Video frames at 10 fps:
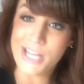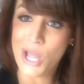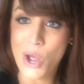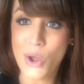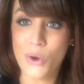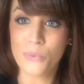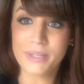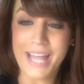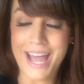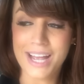to go
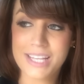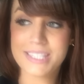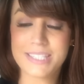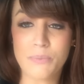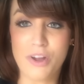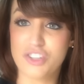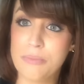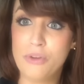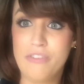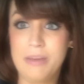relax, watch
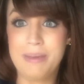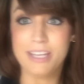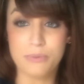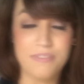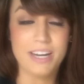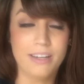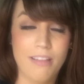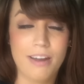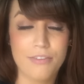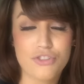a movie because we've done a
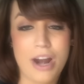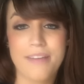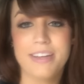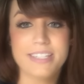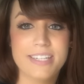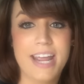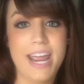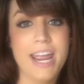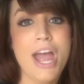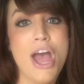lot of driving
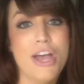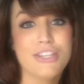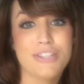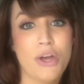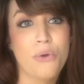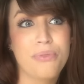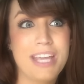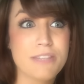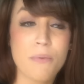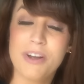today so
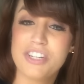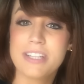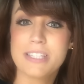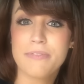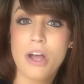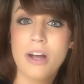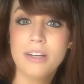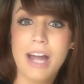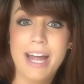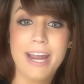thanks for watching this
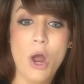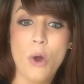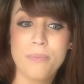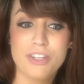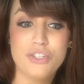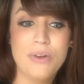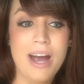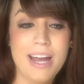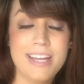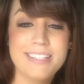vlog. I hope that you
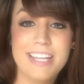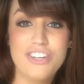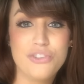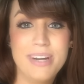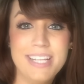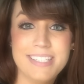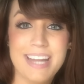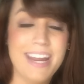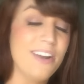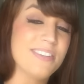guys enjoyed it
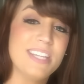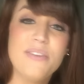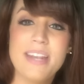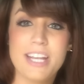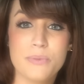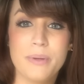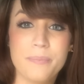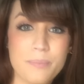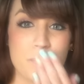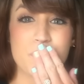and I'll see you in the next
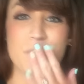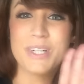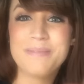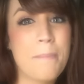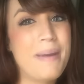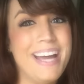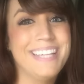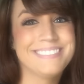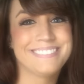one. Bye.